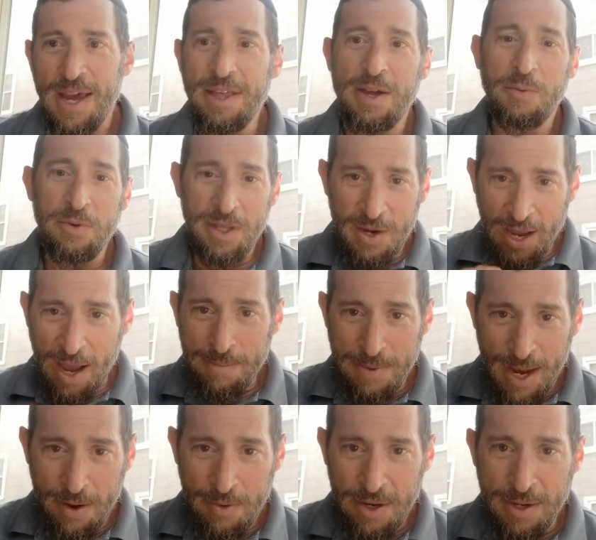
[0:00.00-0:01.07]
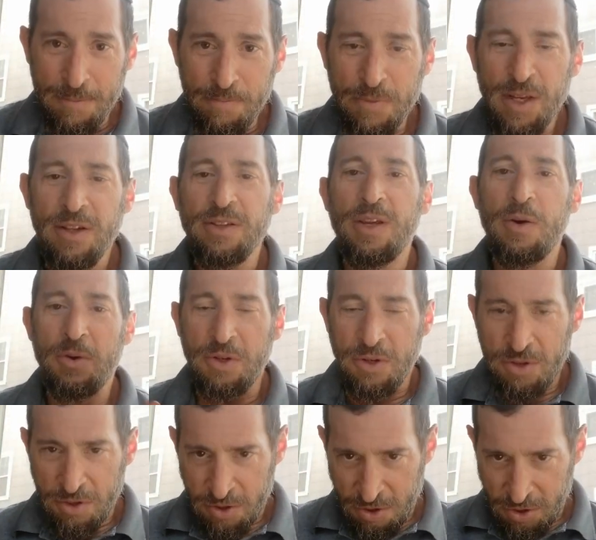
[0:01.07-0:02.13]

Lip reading: And then when they got married, they would